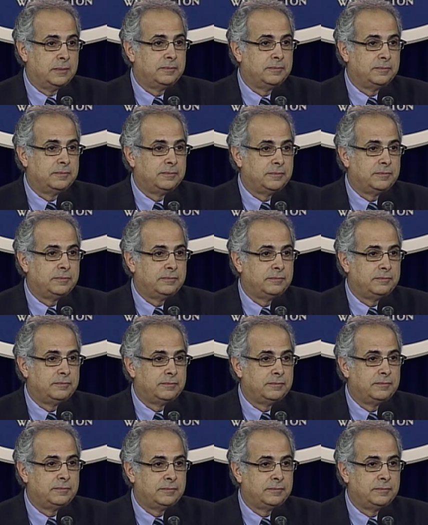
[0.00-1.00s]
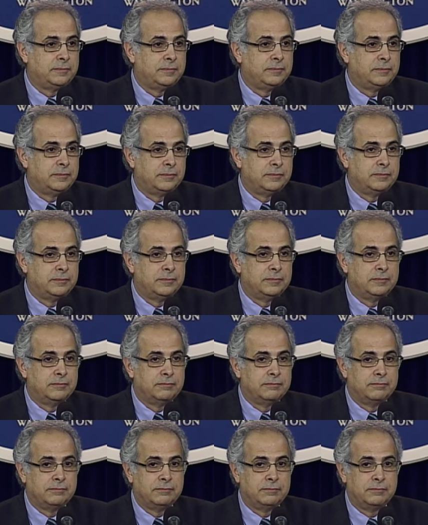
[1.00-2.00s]

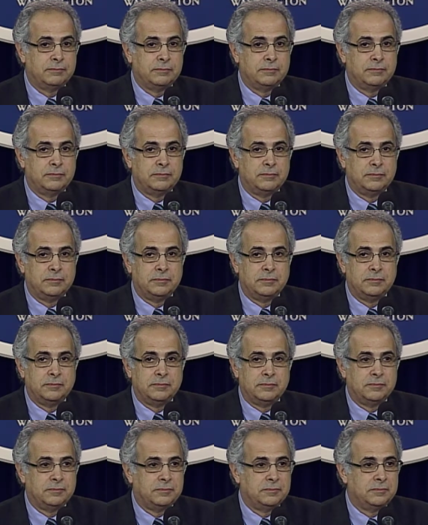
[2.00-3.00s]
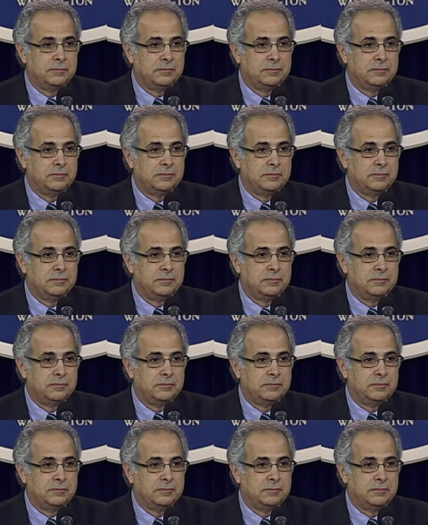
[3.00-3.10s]
[no speech]